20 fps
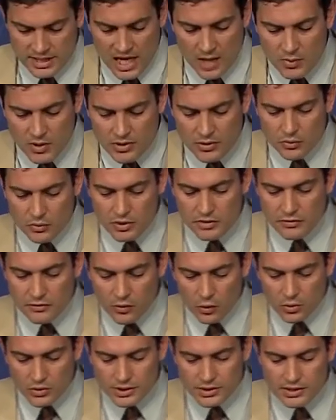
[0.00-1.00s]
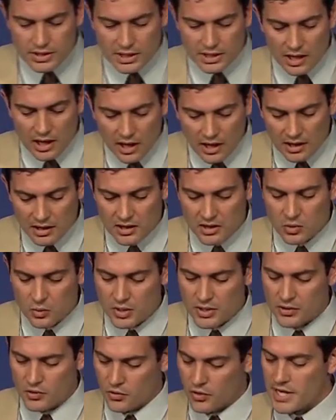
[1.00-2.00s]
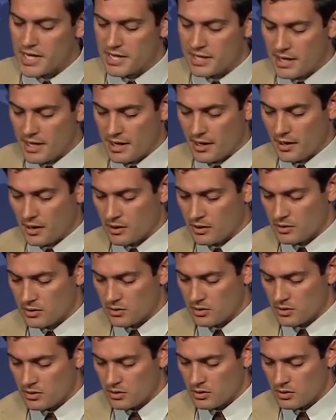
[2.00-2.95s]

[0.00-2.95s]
Tabitha refolded the kanga with great care,